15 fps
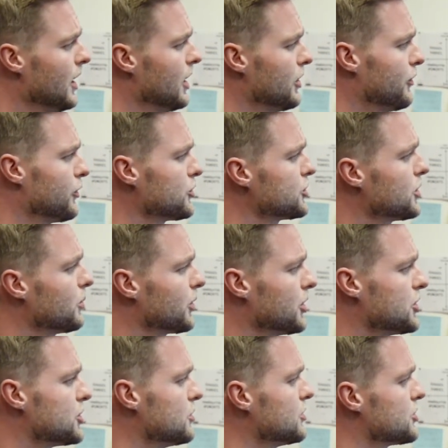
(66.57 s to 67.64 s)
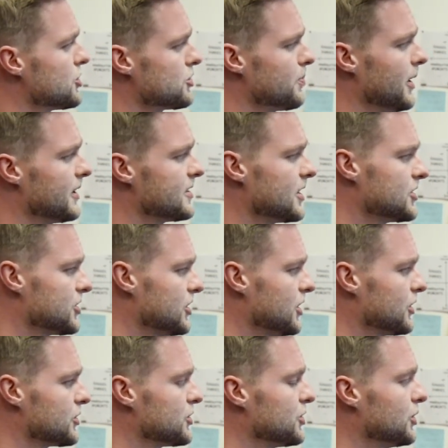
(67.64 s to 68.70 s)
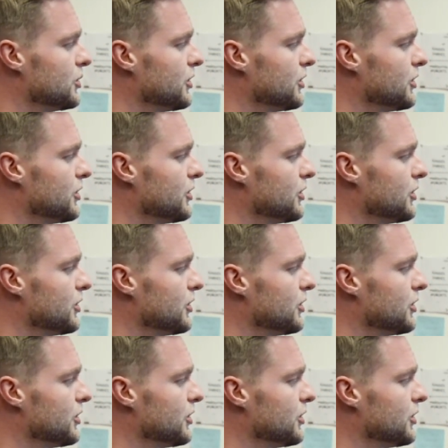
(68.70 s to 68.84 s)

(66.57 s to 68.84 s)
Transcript: the first thing we're going to do is just pay attention here to